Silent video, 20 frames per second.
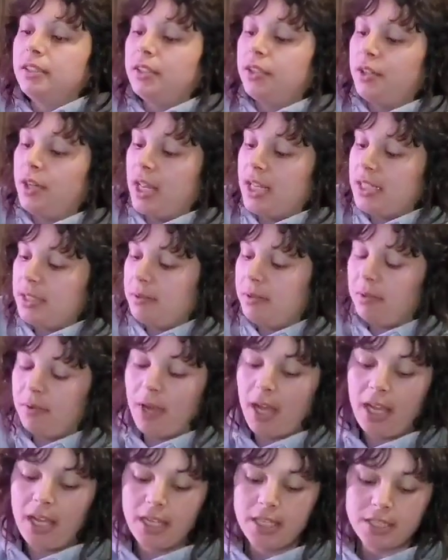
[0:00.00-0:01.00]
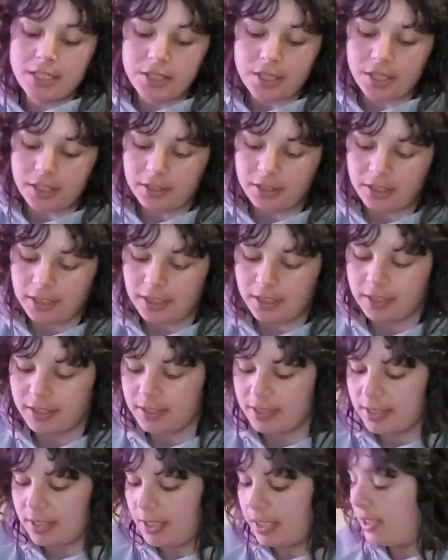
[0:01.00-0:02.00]
Don't ask me why I start
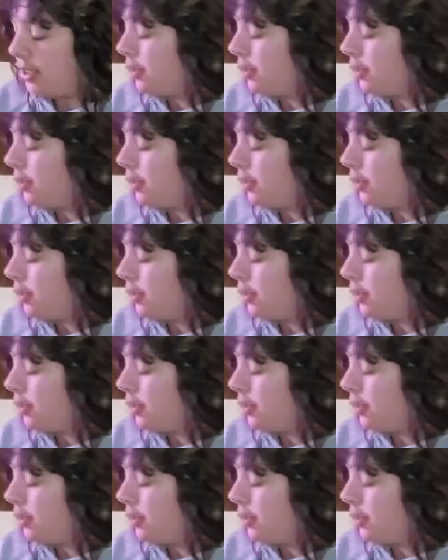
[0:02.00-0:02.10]
things and